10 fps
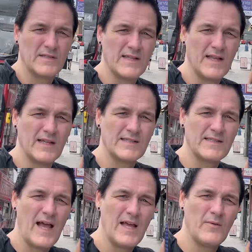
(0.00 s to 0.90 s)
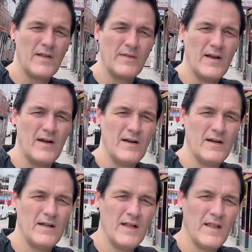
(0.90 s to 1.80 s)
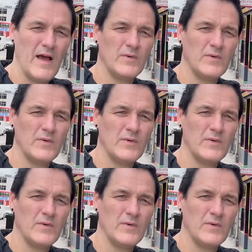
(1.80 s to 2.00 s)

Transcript: see that sign right there? That